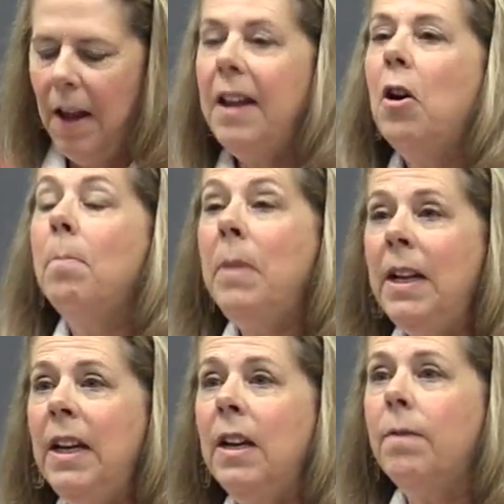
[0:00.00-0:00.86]
And on
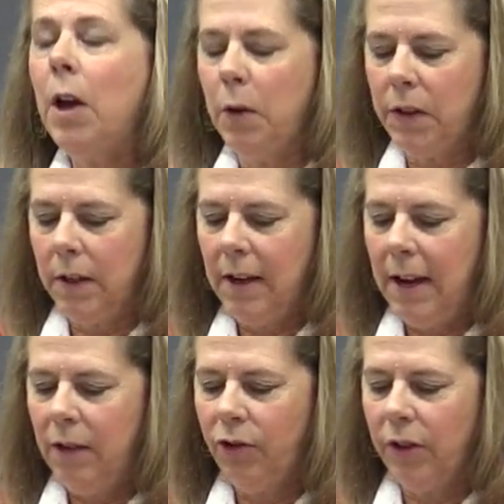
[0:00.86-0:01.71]
many of those
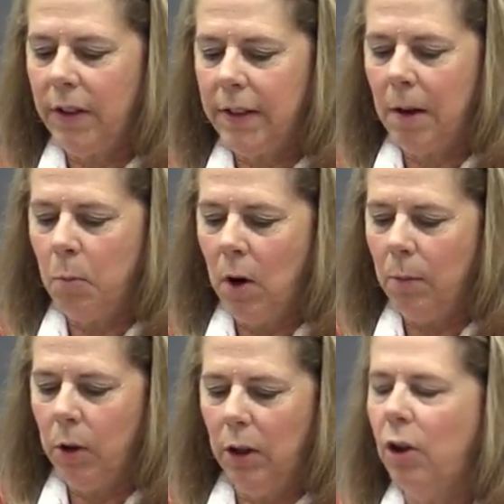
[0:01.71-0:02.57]
occasions,
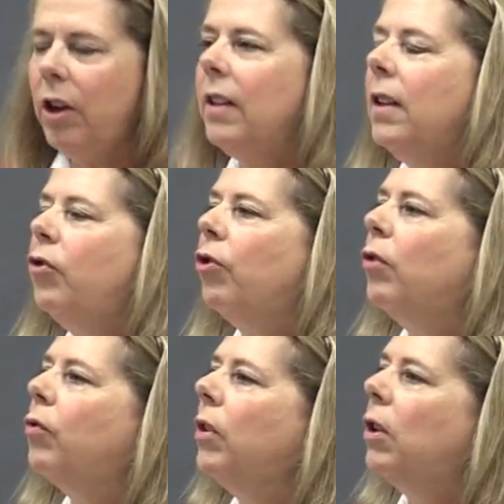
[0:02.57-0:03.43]
someone would look at the
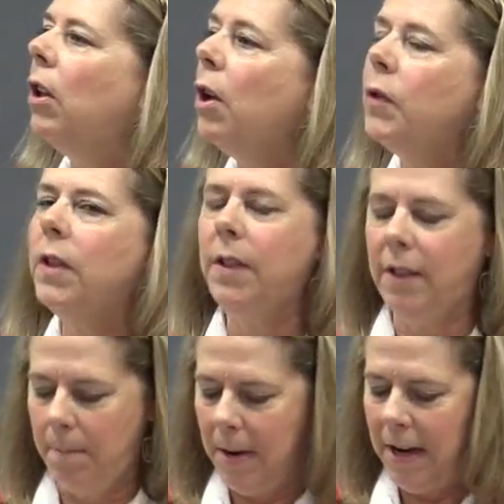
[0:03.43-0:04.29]
children
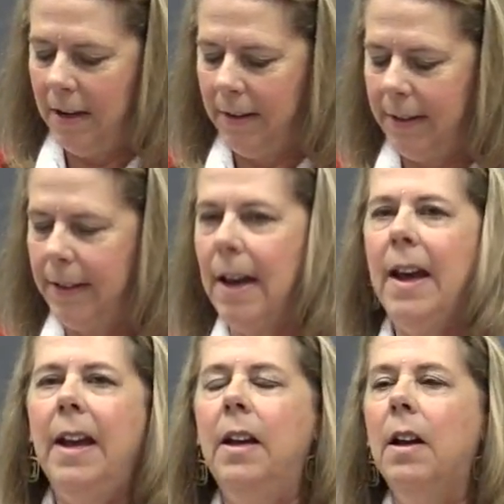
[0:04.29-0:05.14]
closest to me and
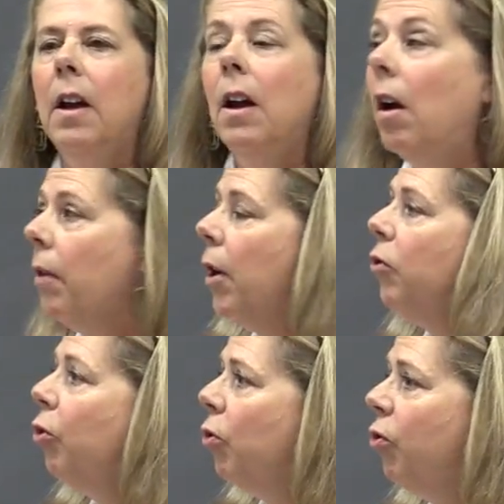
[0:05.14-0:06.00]
say, "Are
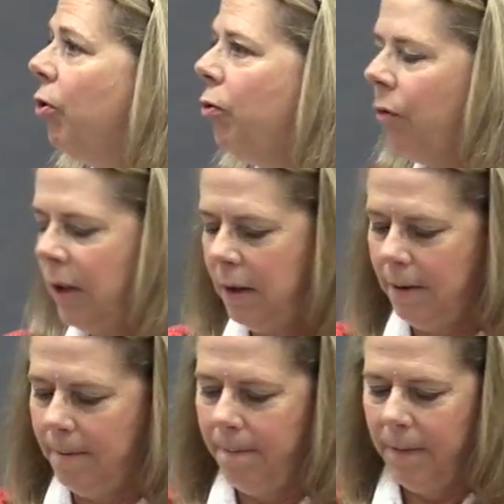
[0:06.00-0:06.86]
those your children?"
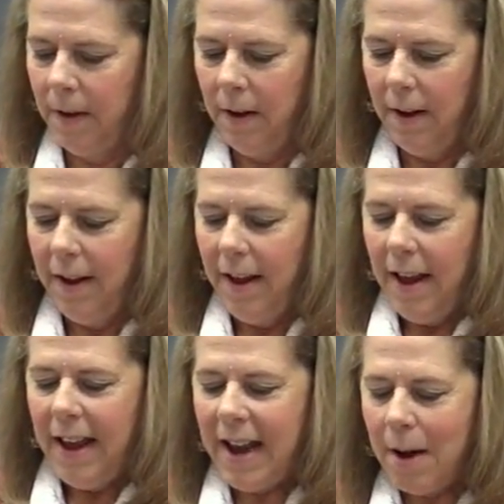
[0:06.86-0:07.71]

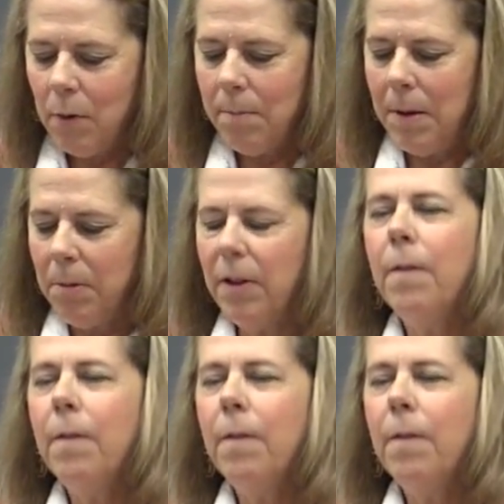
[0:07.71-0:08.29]
And I remember